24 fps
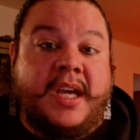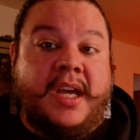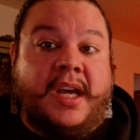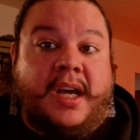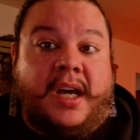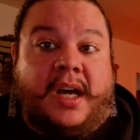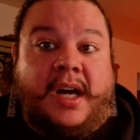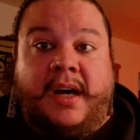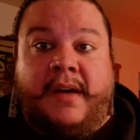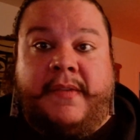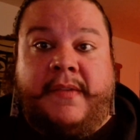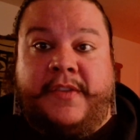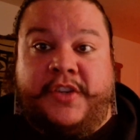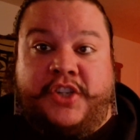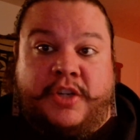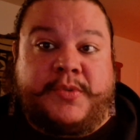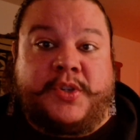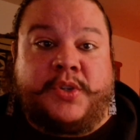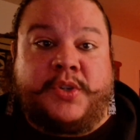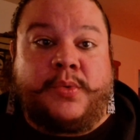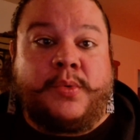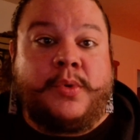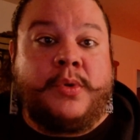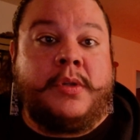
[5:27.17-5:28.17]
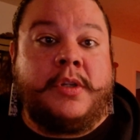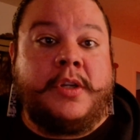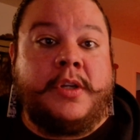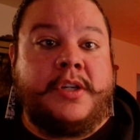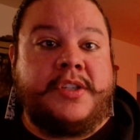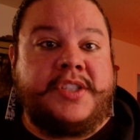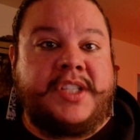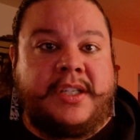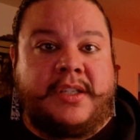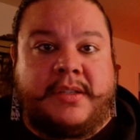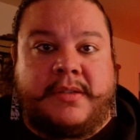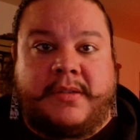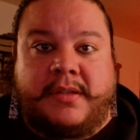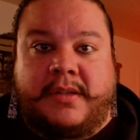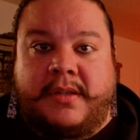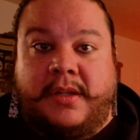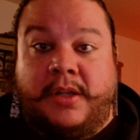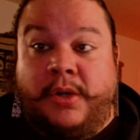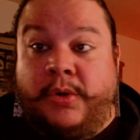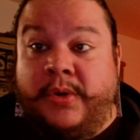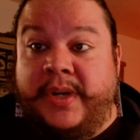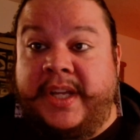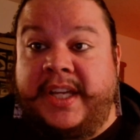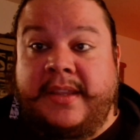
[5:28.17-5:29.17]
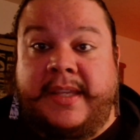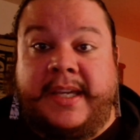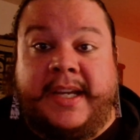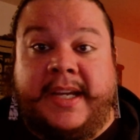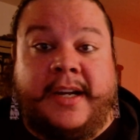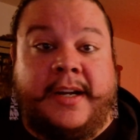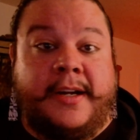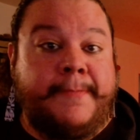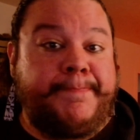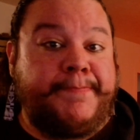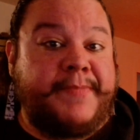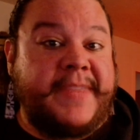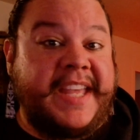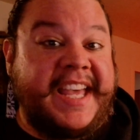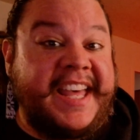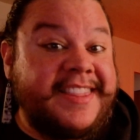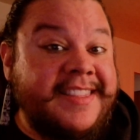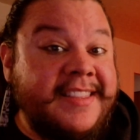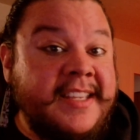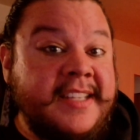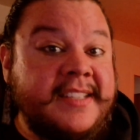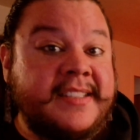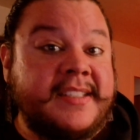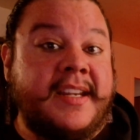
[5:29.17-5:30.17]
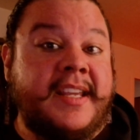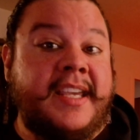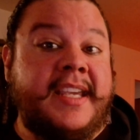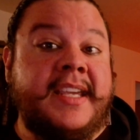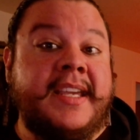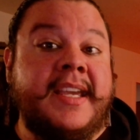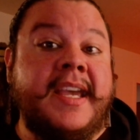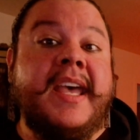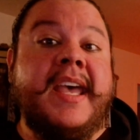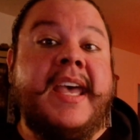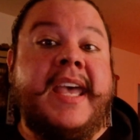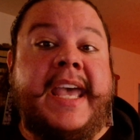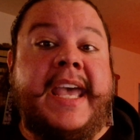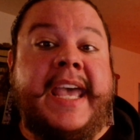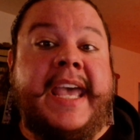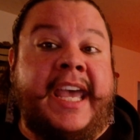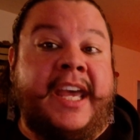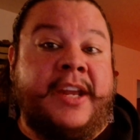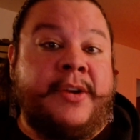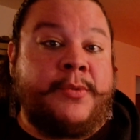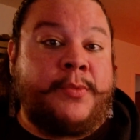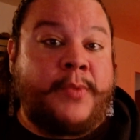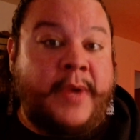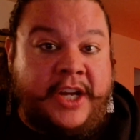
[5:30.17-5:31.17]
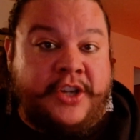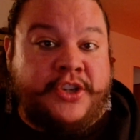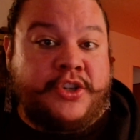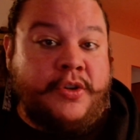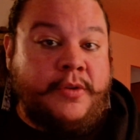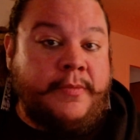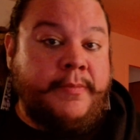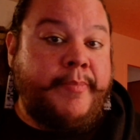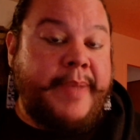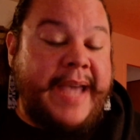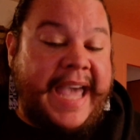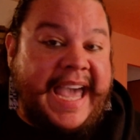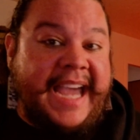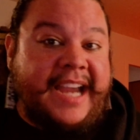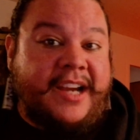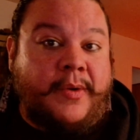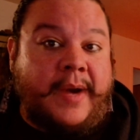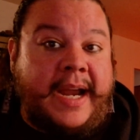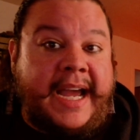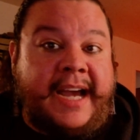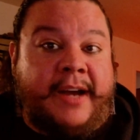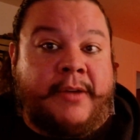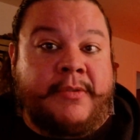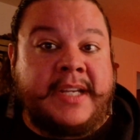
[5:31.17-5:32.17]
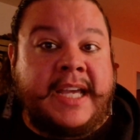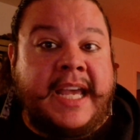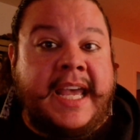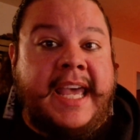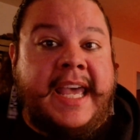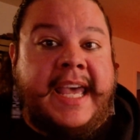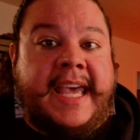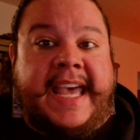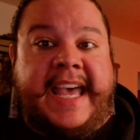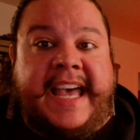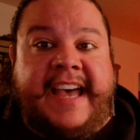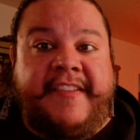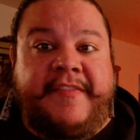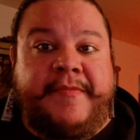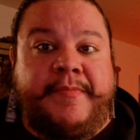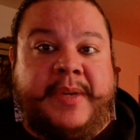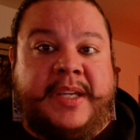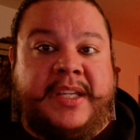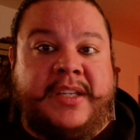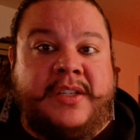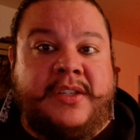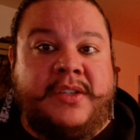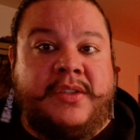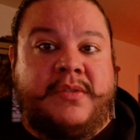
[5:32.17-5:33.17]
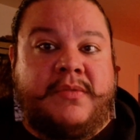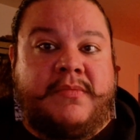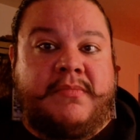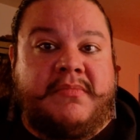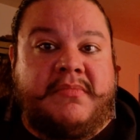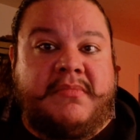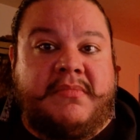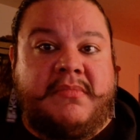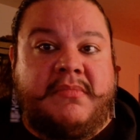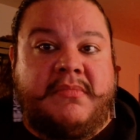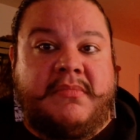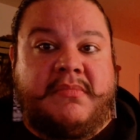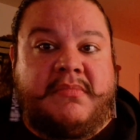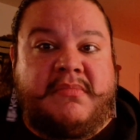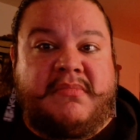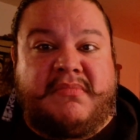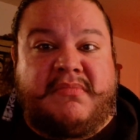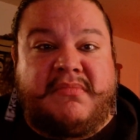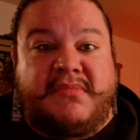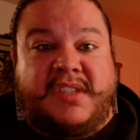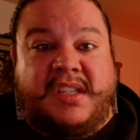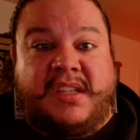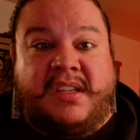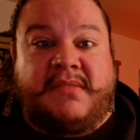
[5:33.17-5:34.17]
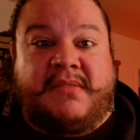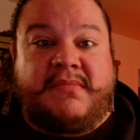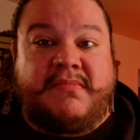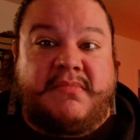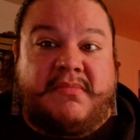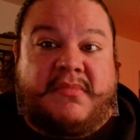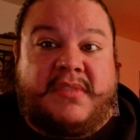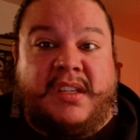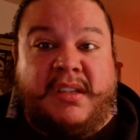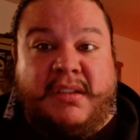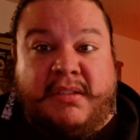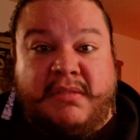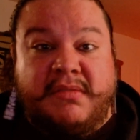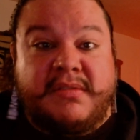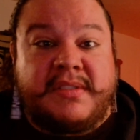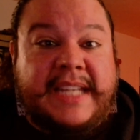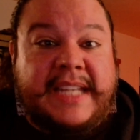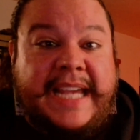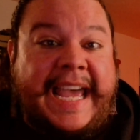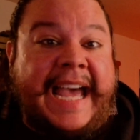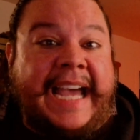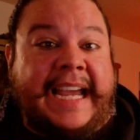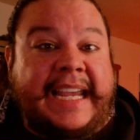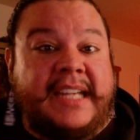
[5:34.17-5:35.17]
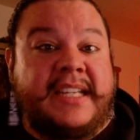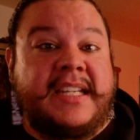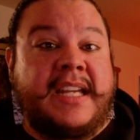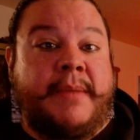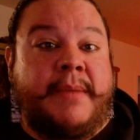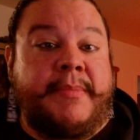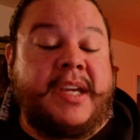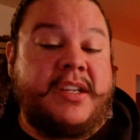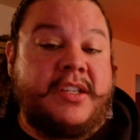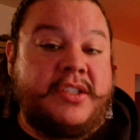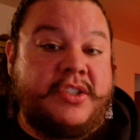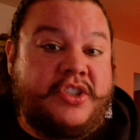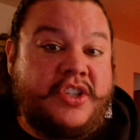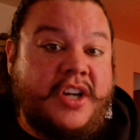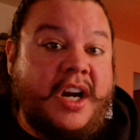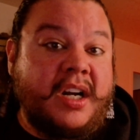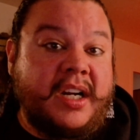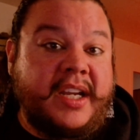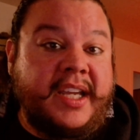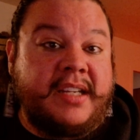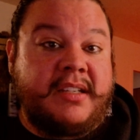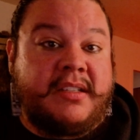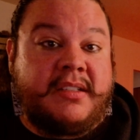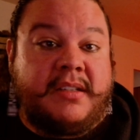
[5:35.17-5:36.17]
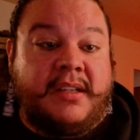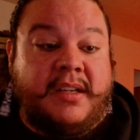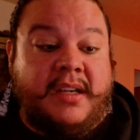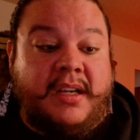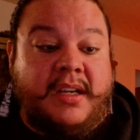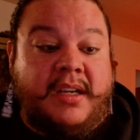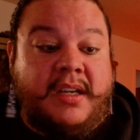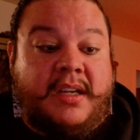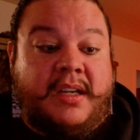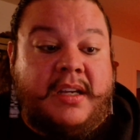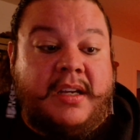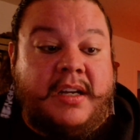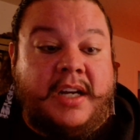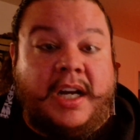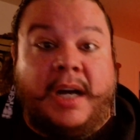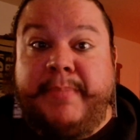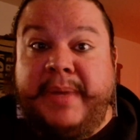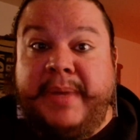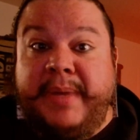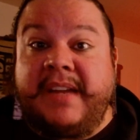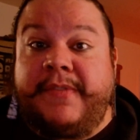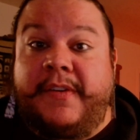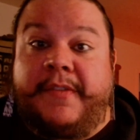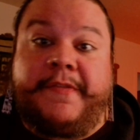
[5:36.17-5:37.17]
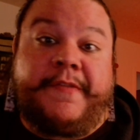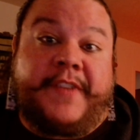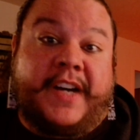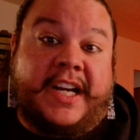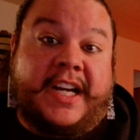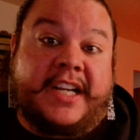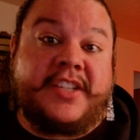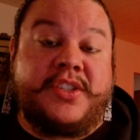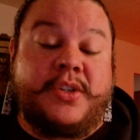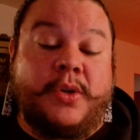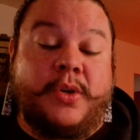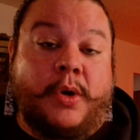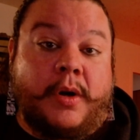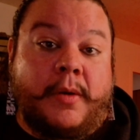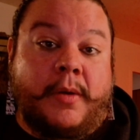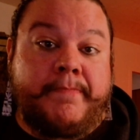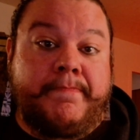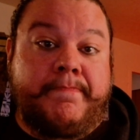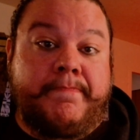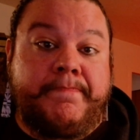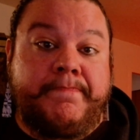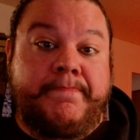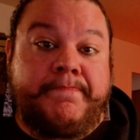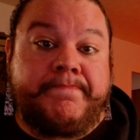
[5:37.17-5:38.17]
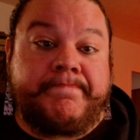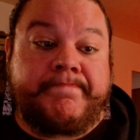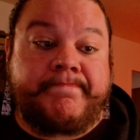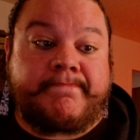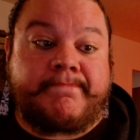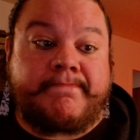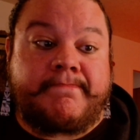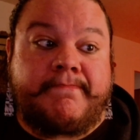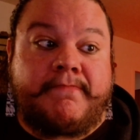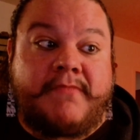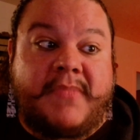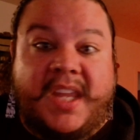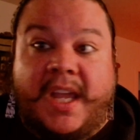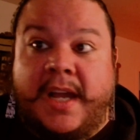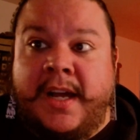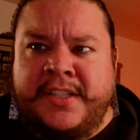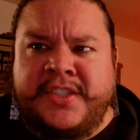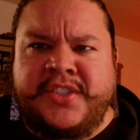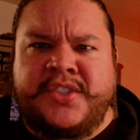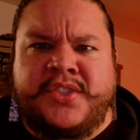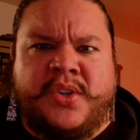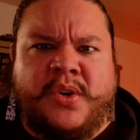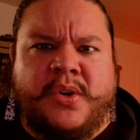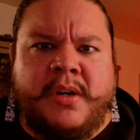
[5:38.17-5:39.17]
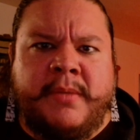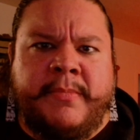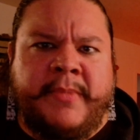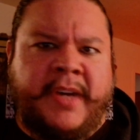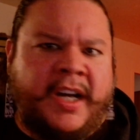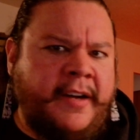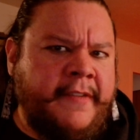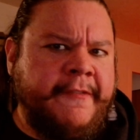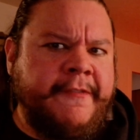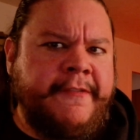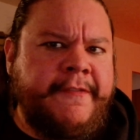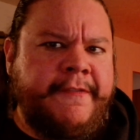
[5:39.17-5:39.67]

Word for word: of Egyptian rulers, including their ethnicity and racial background, have been, to use academic jargon, a bit of a storm. A storm of